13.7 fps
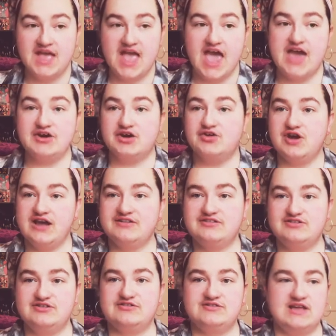And
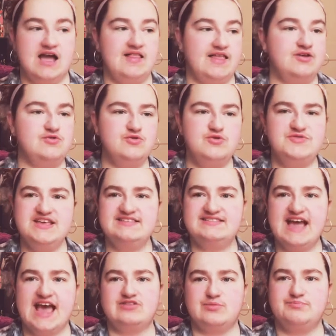Karasuno's not like, oh, these
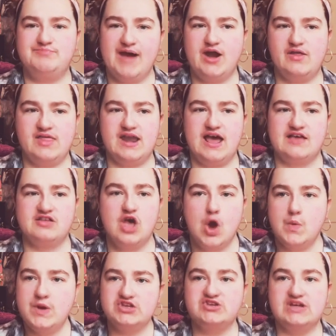guys are better than us.
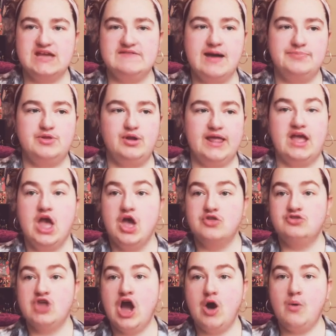We should give up. They're like,
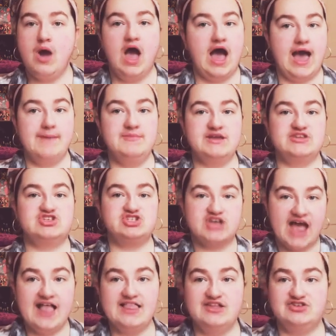no, I'm gonna
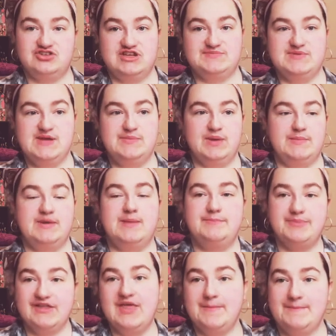challenge these people. I'm gonna
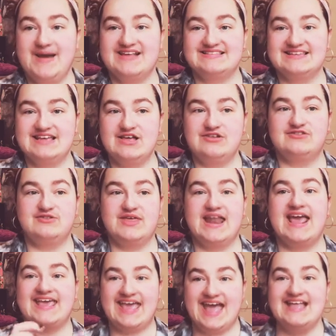build up my skills so that
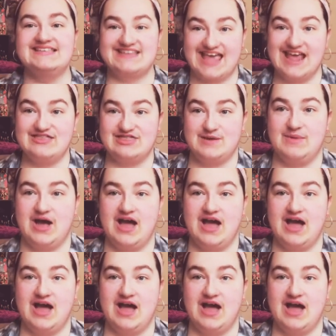I can take them on.